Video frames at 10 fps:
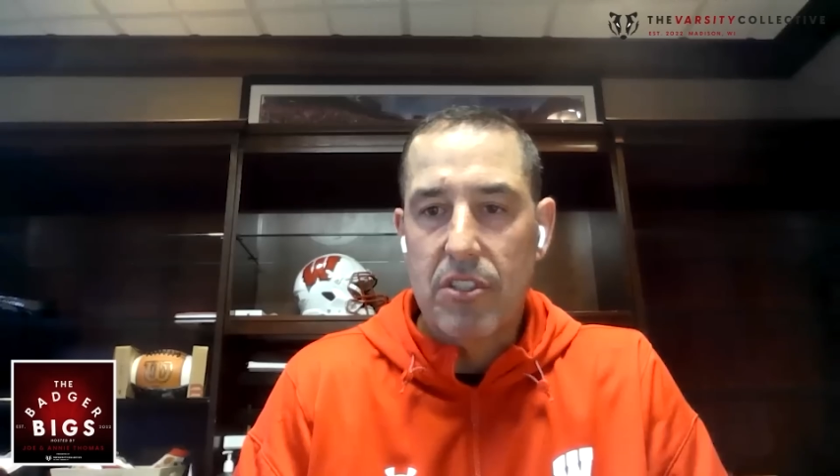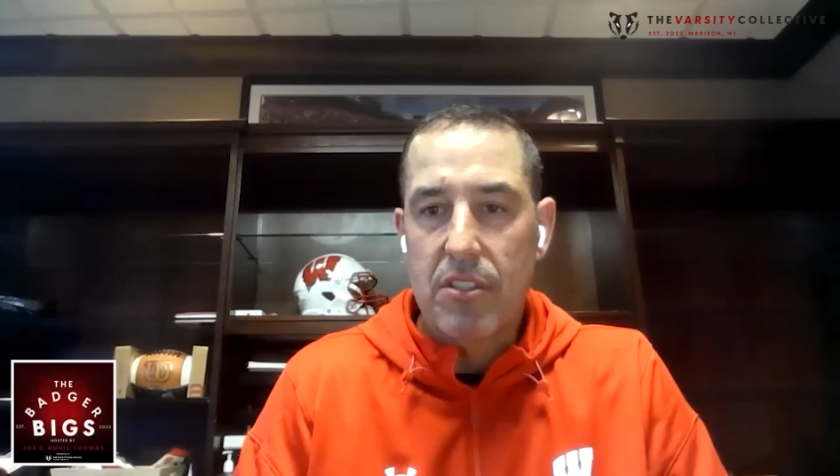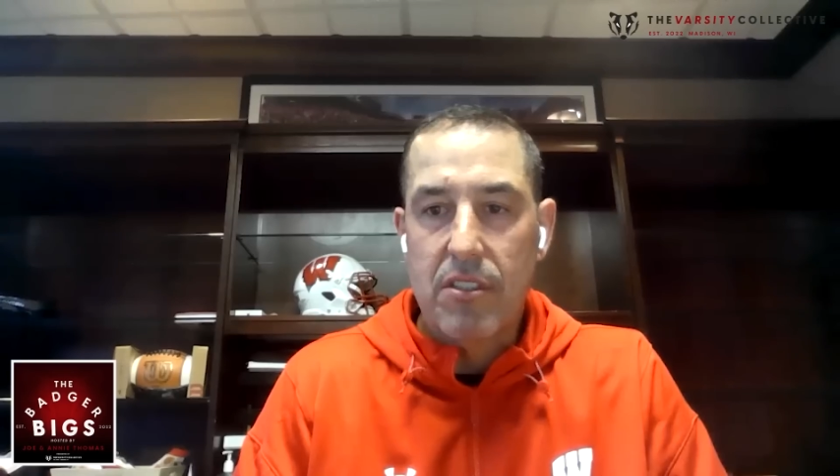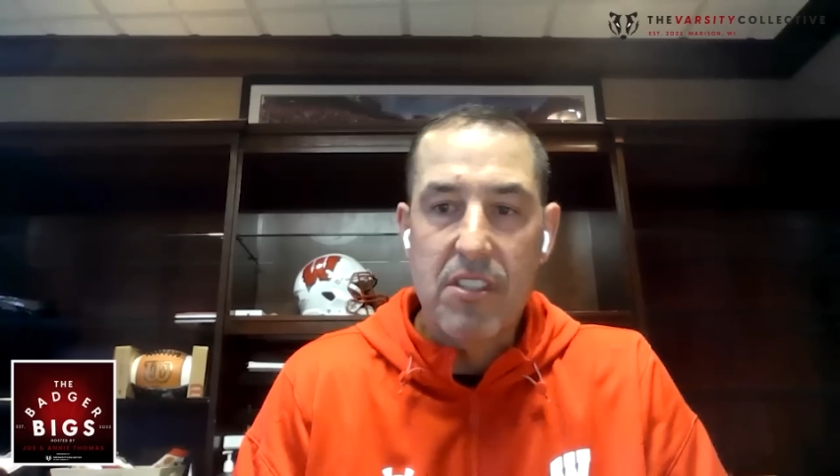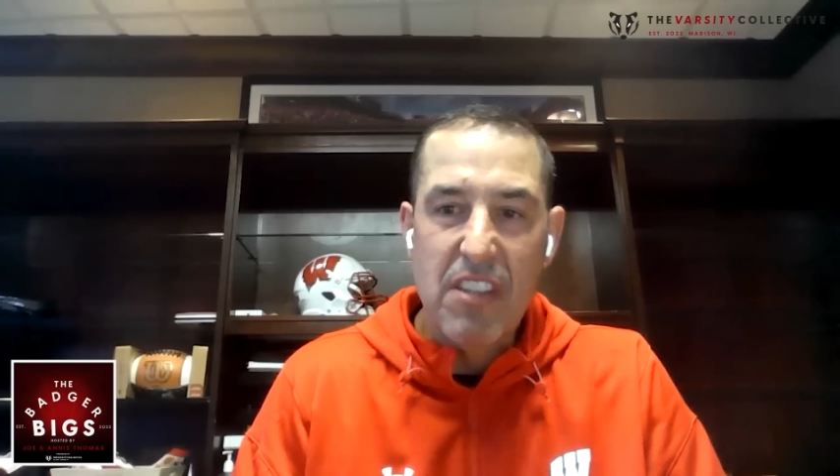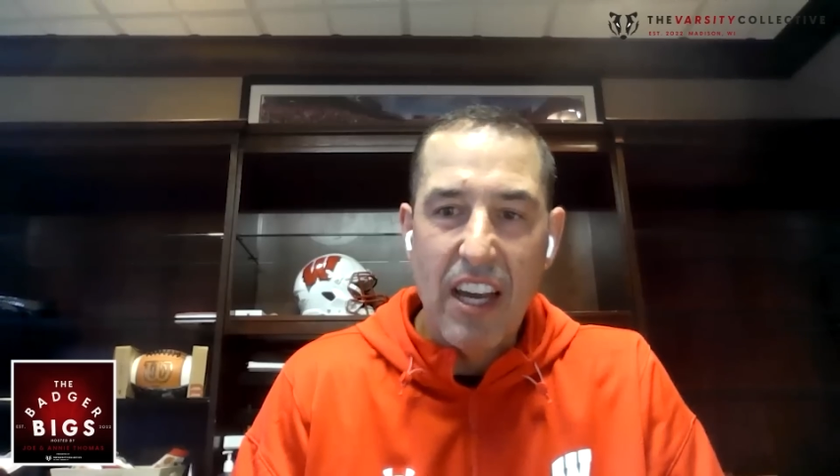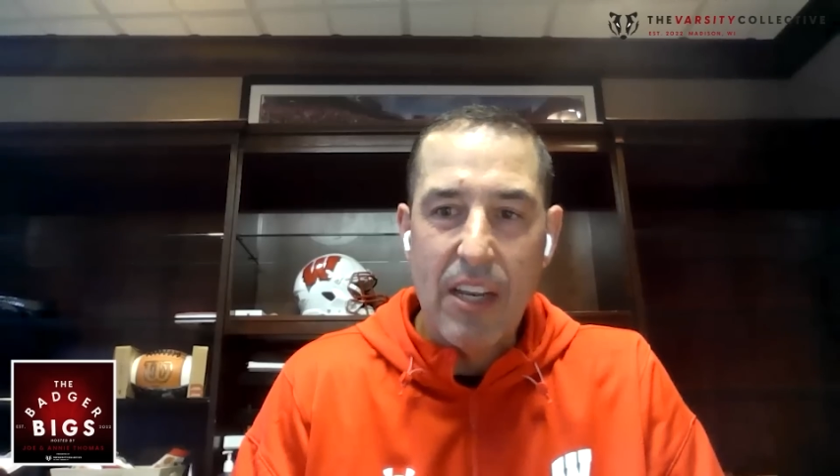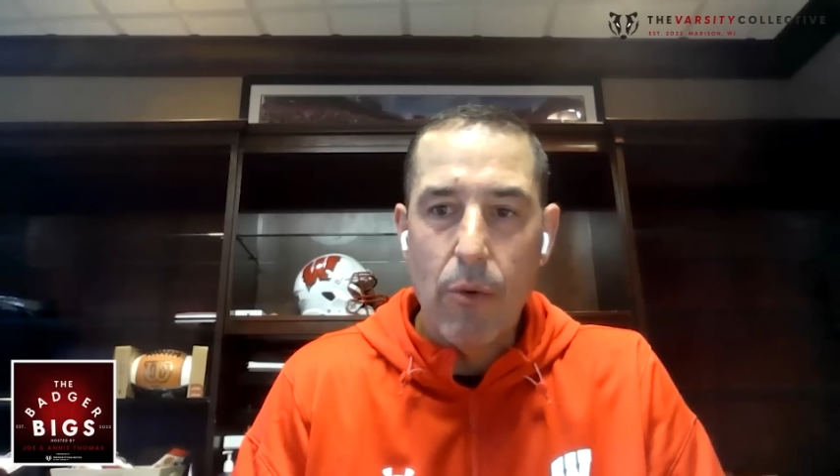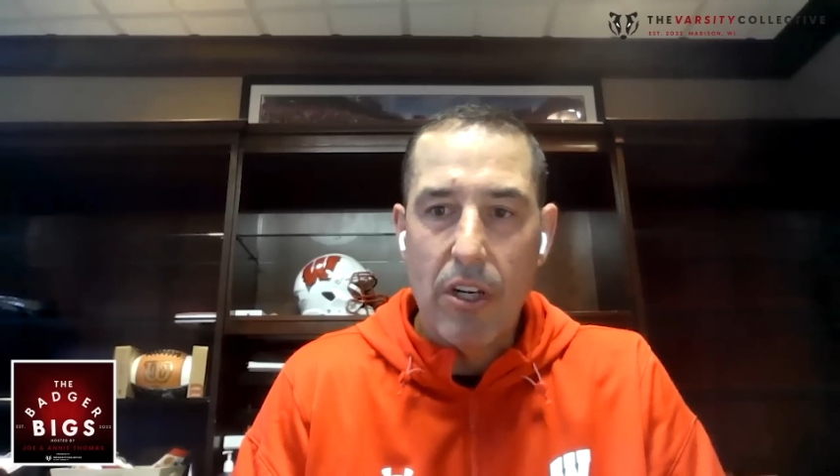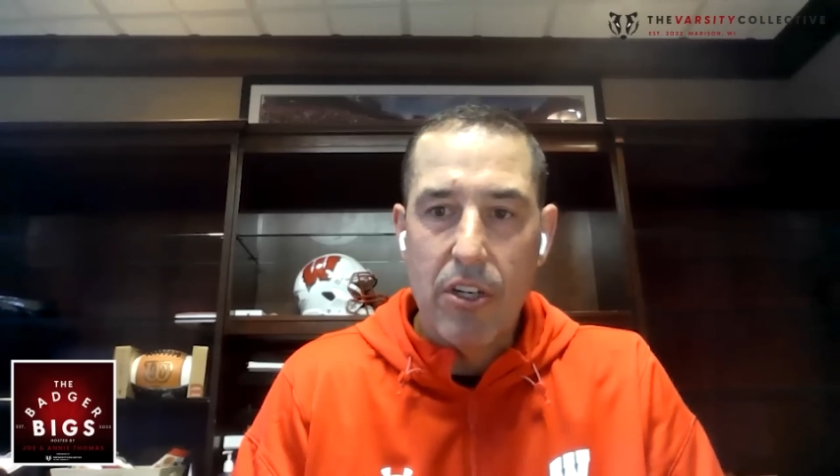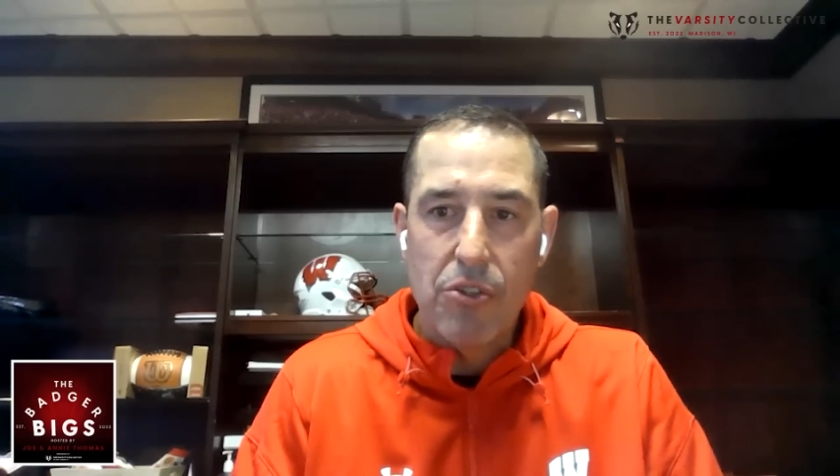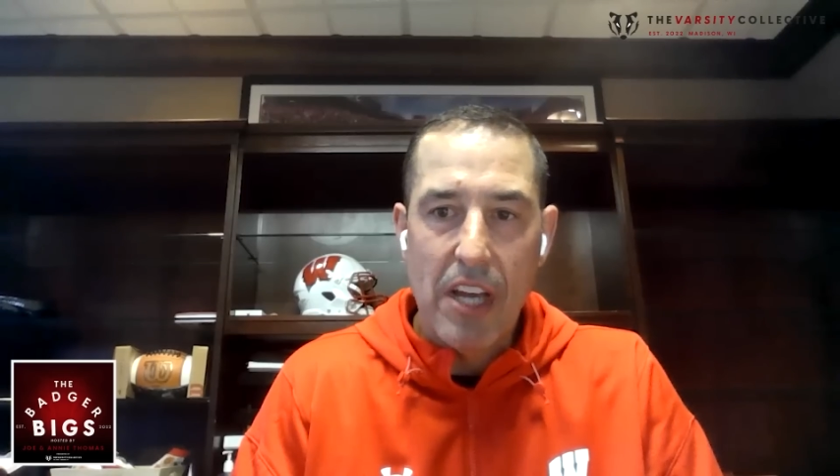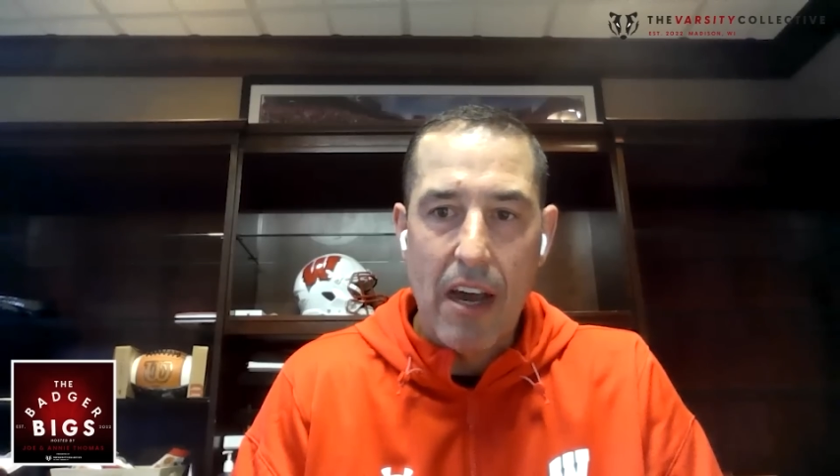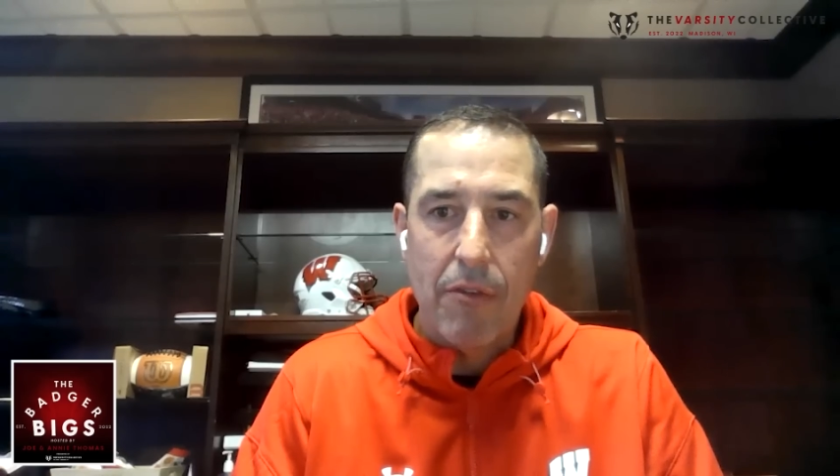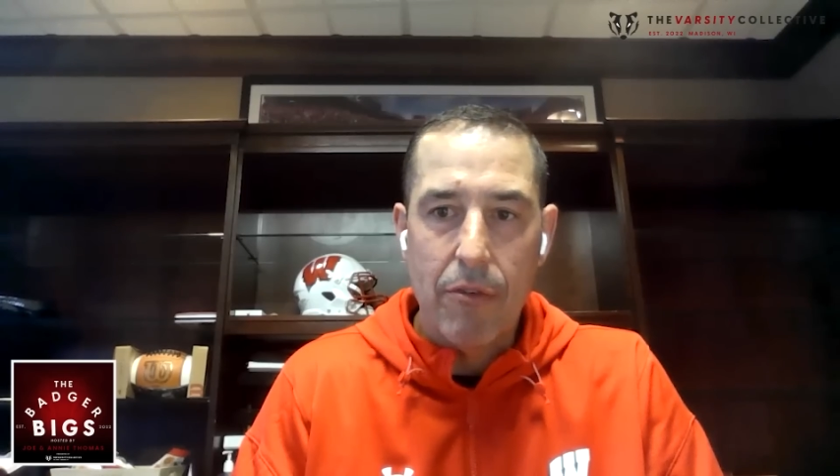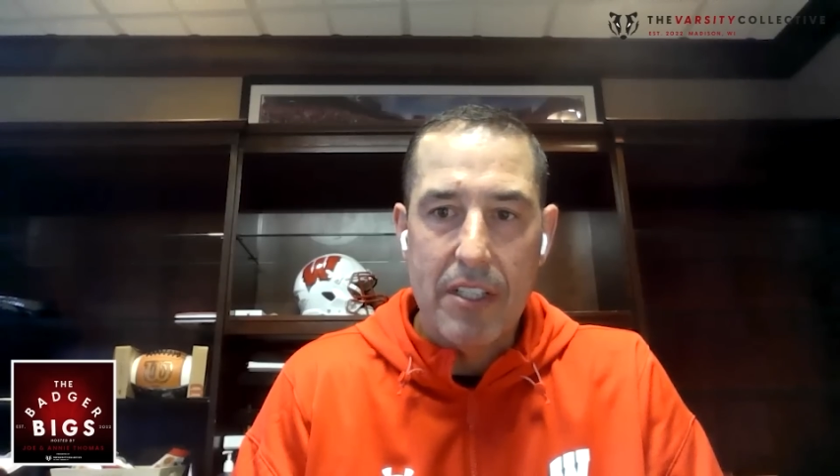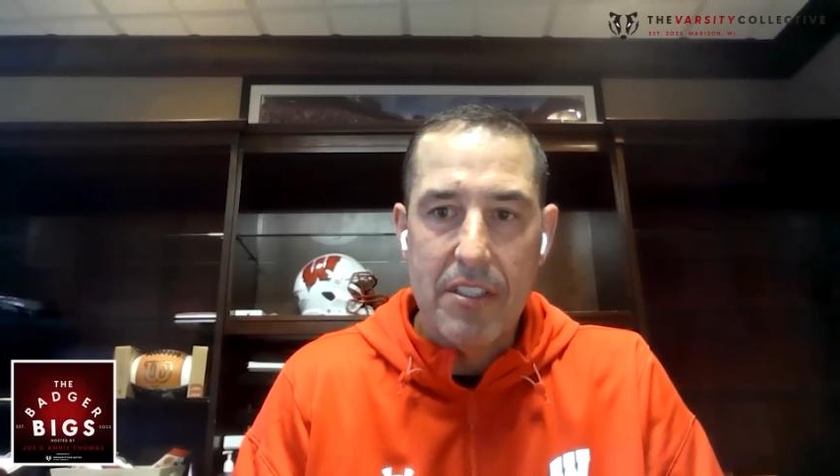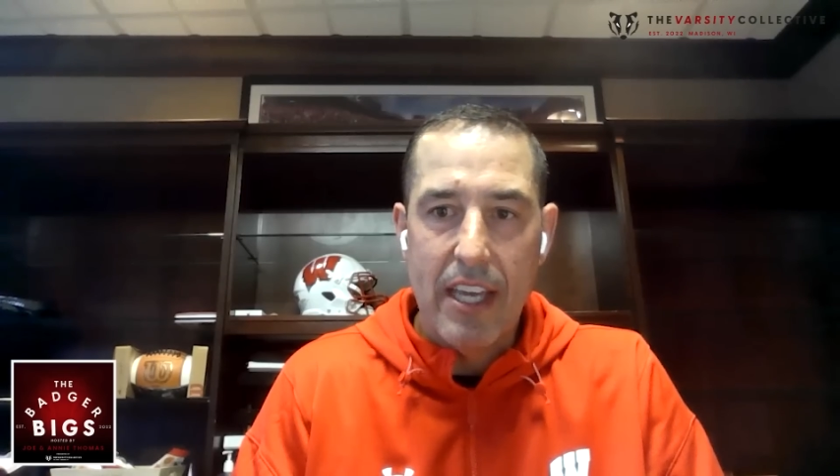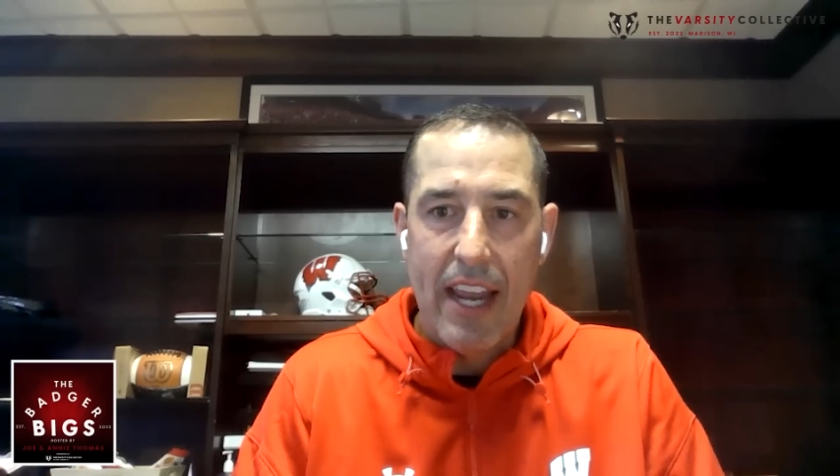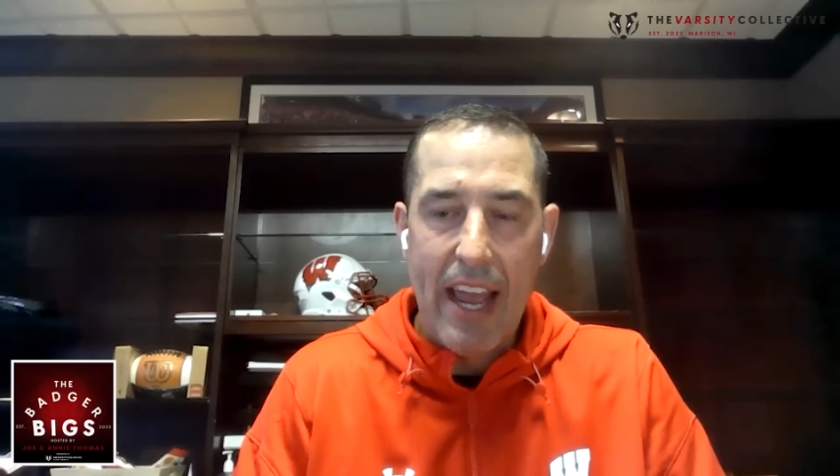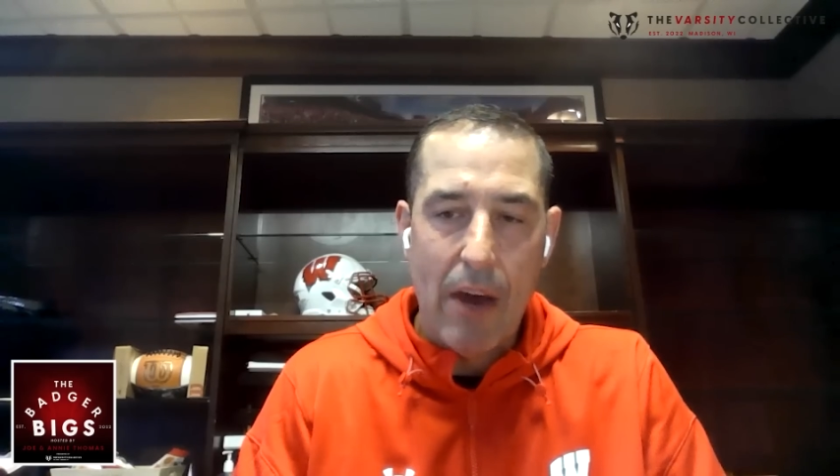study what Coach Alvarez did,